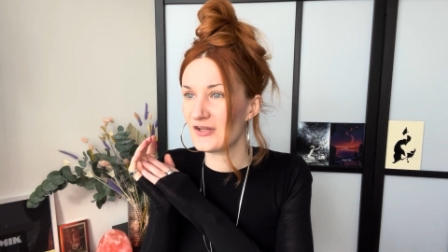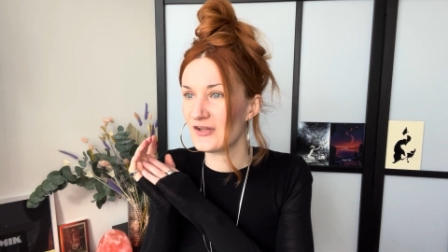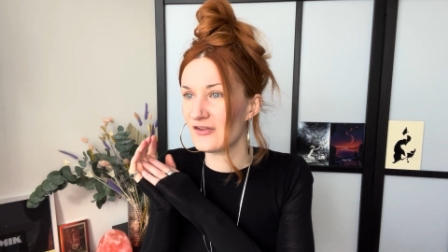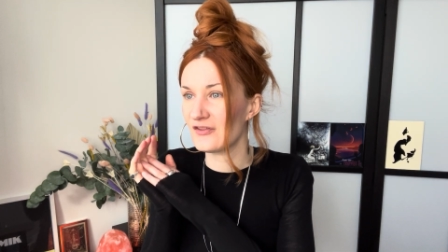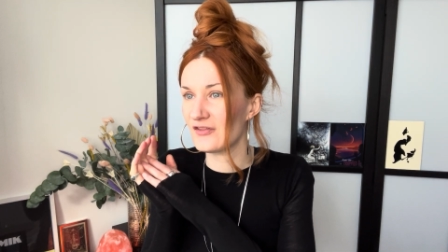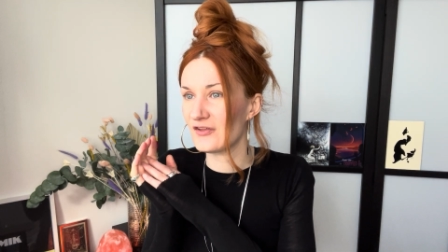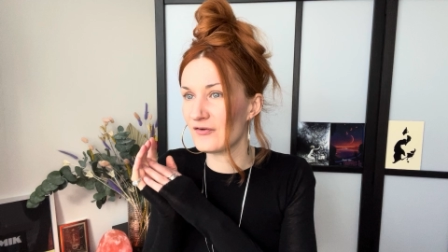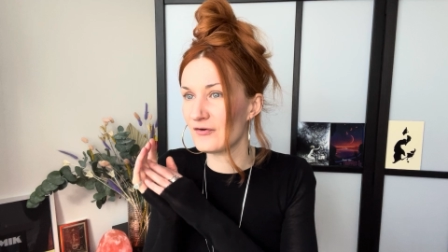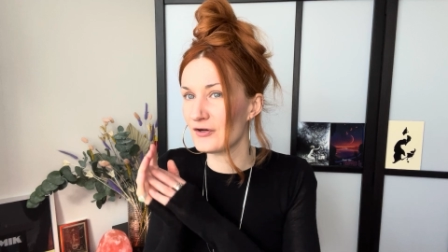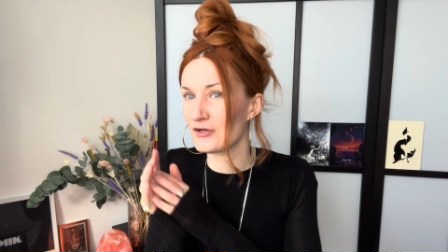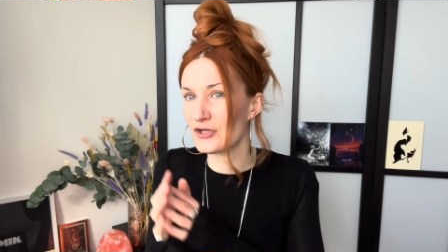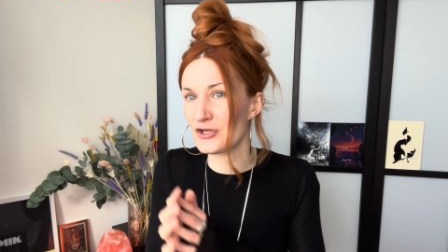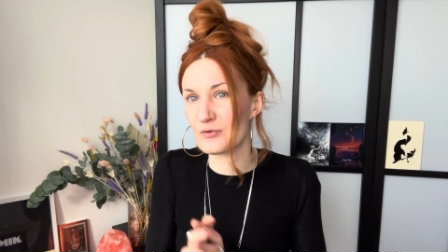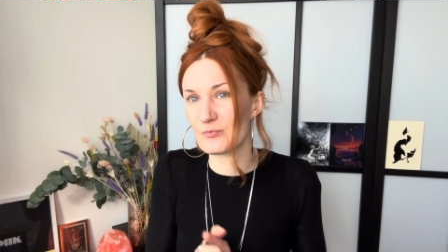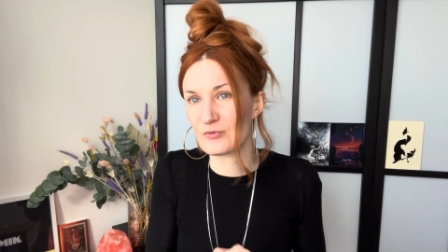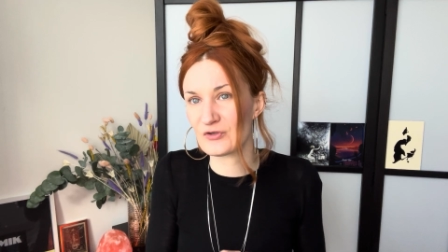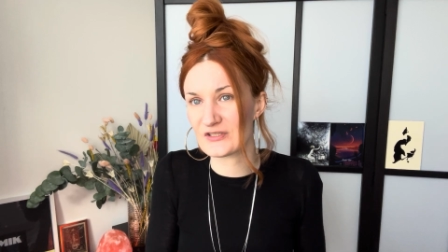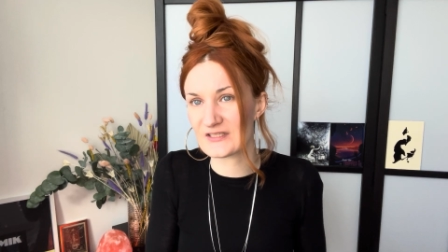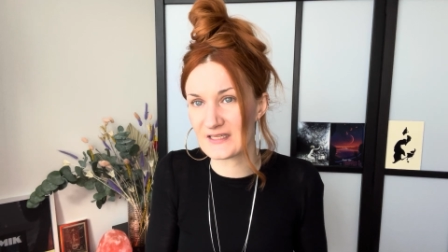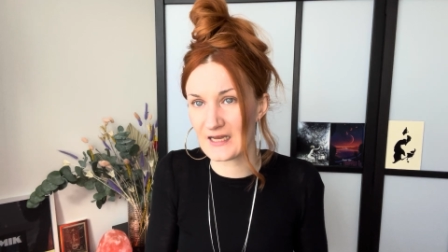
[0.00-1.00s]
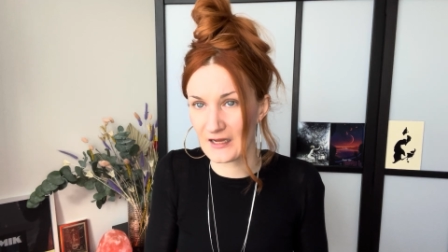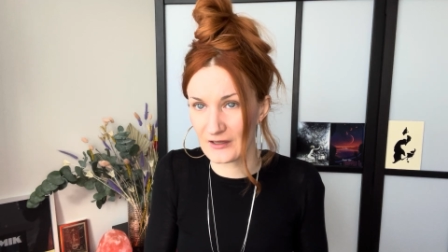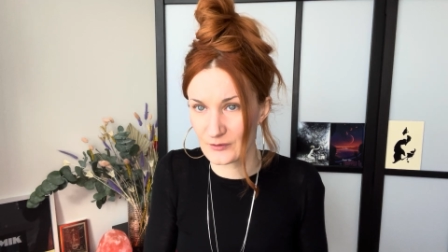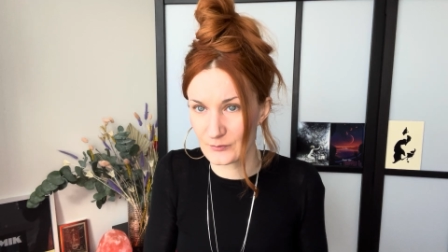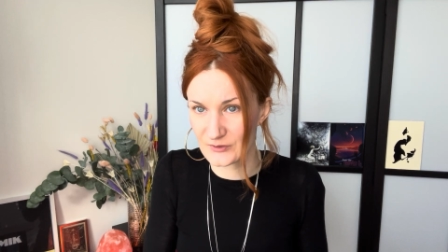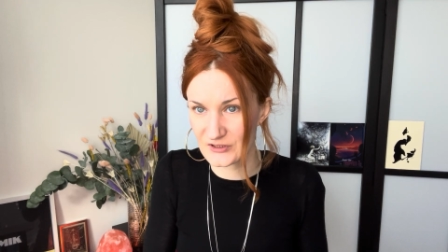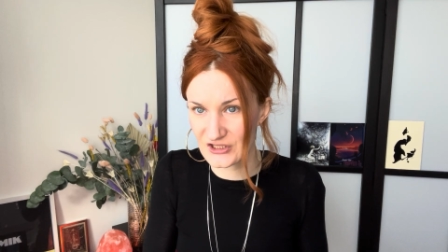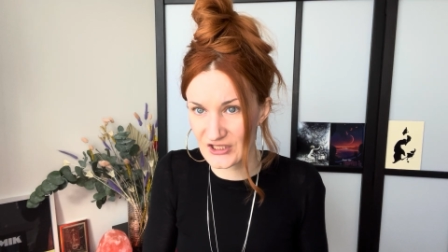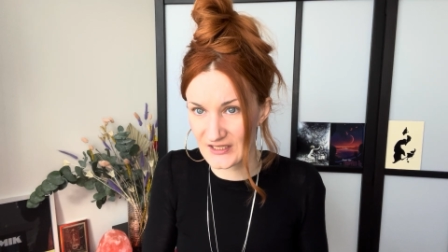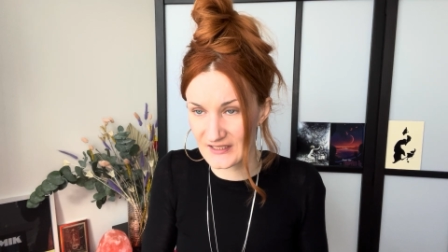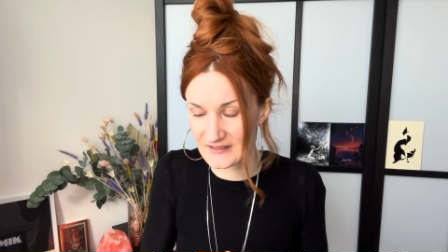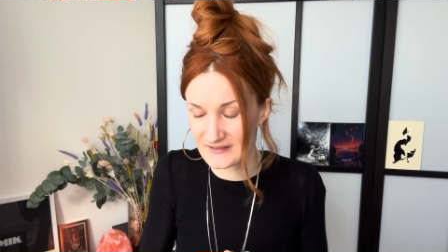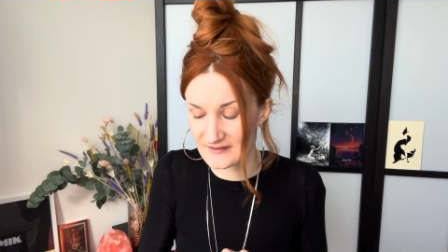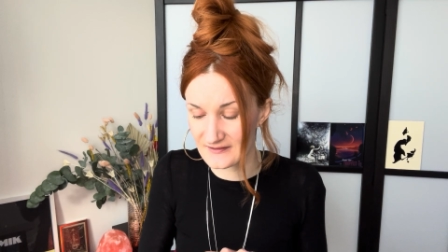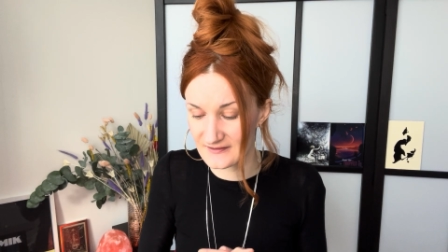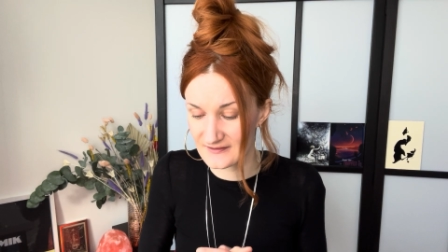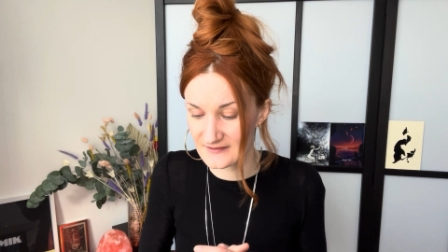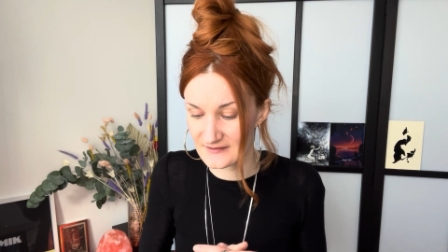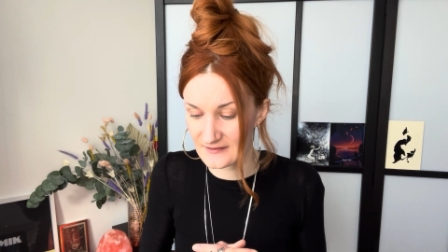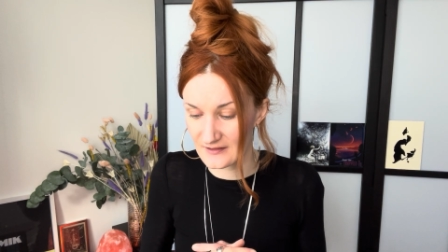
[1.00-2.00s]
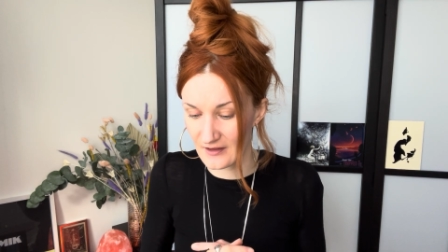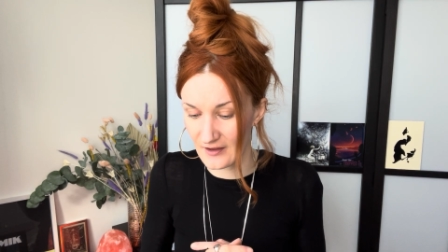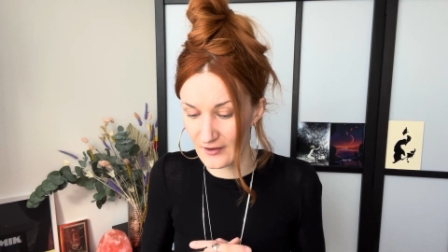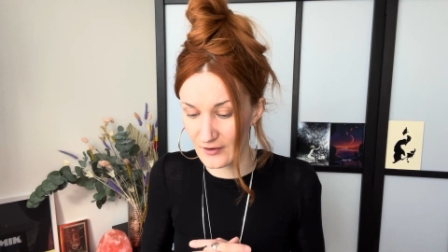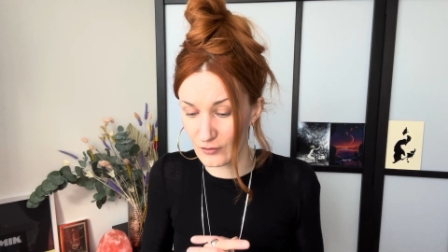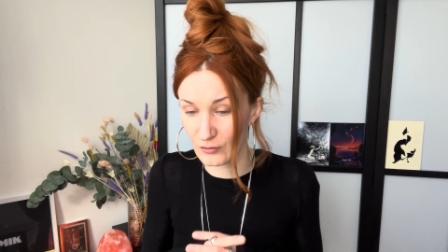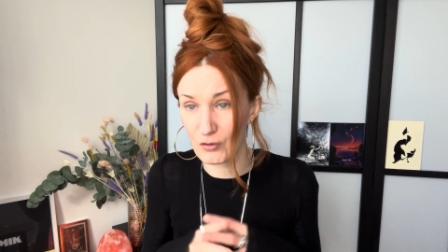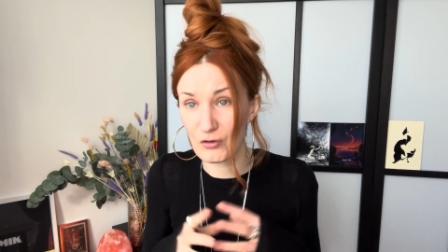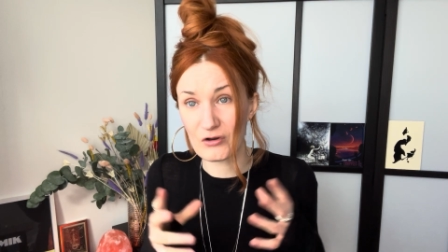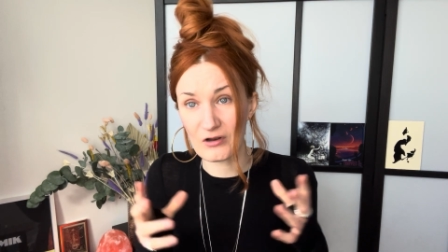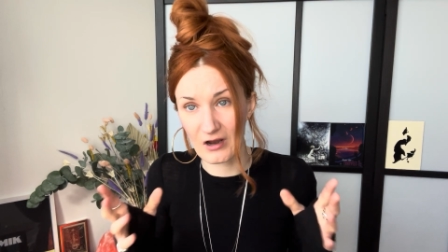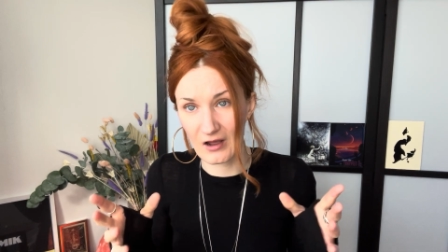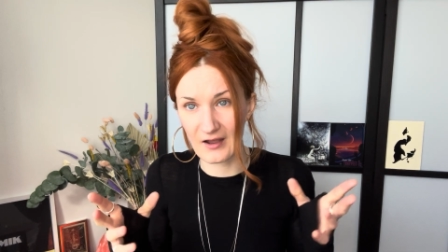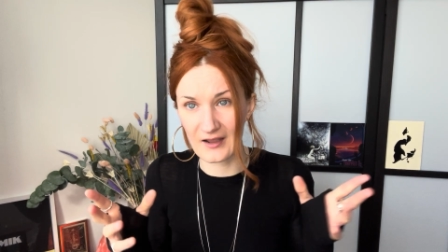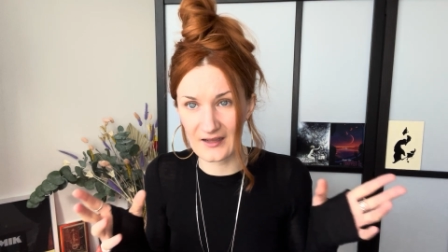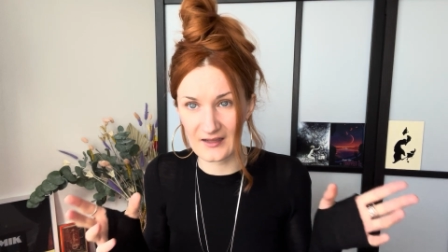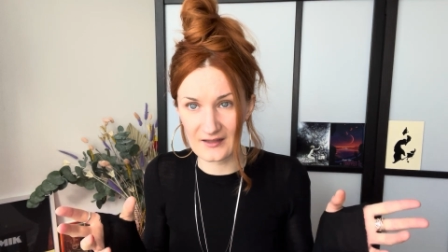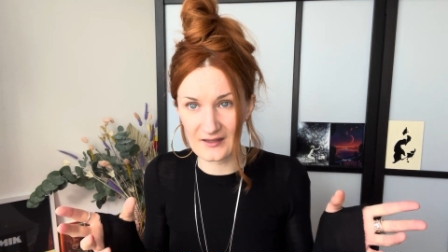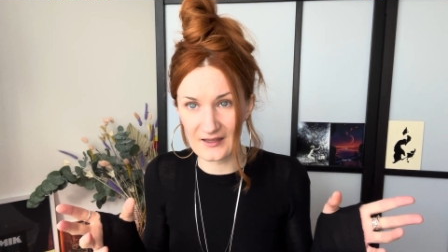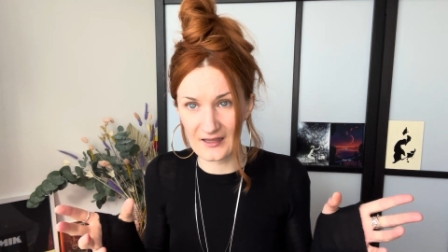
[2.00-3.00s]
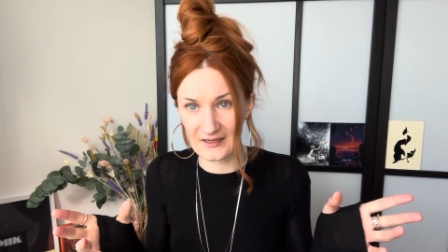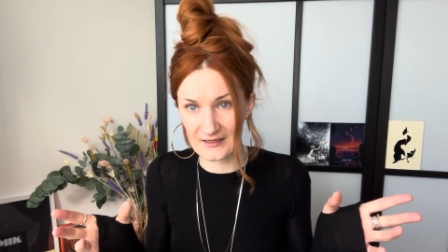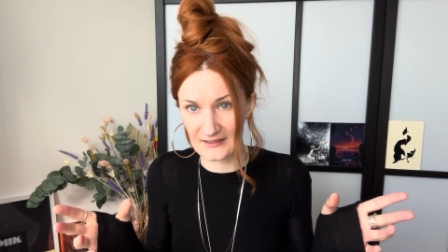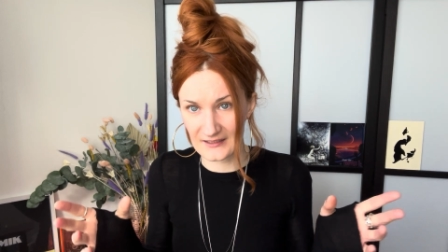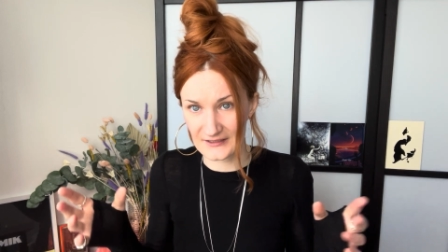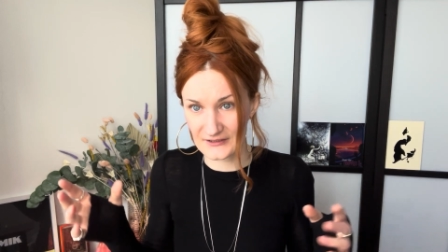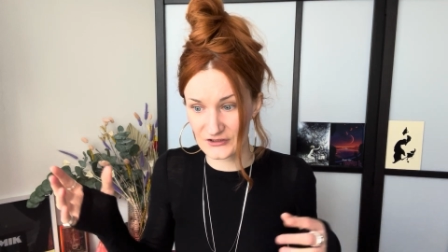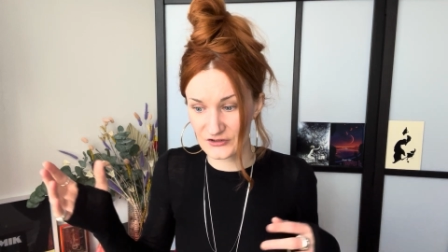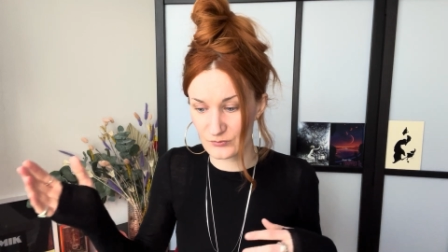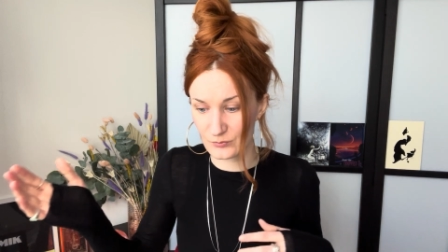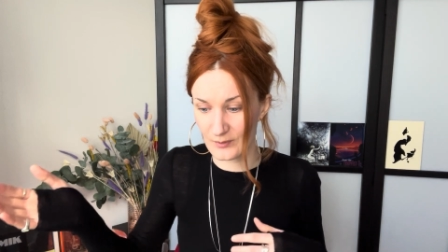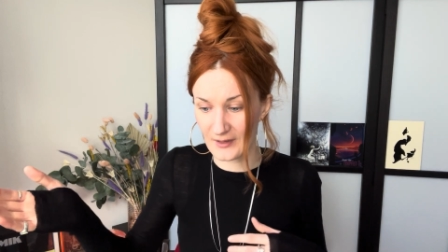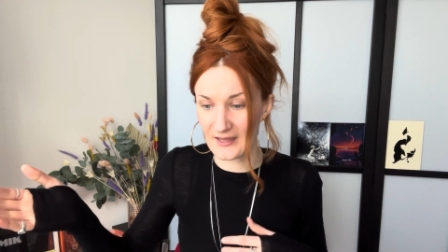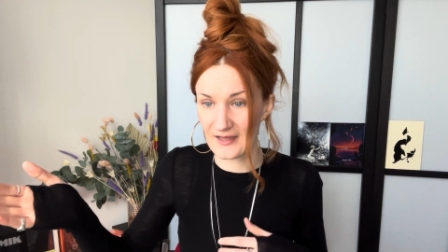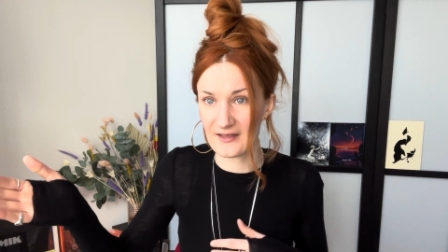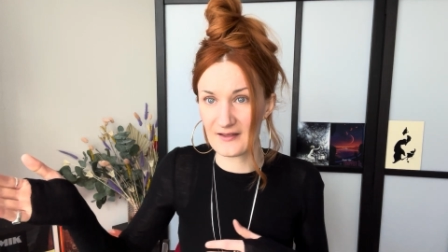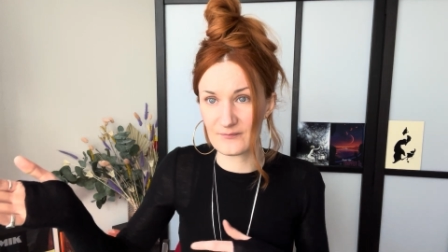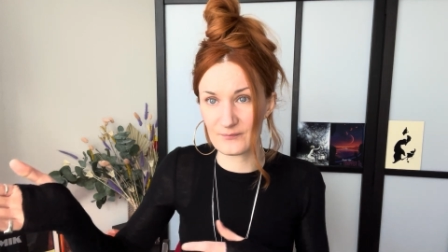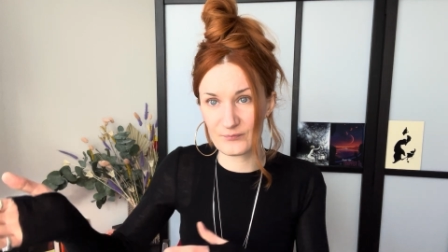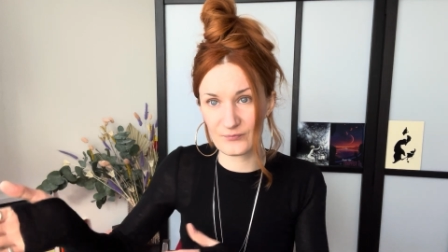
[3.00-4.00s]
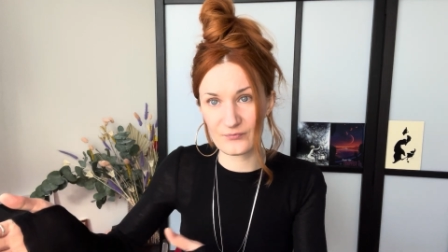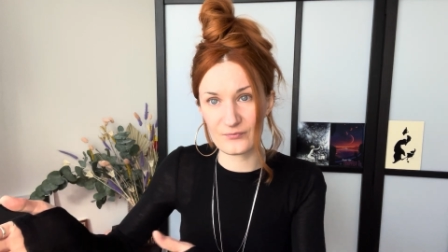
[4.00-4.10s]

there are numerous languages, unlike English, where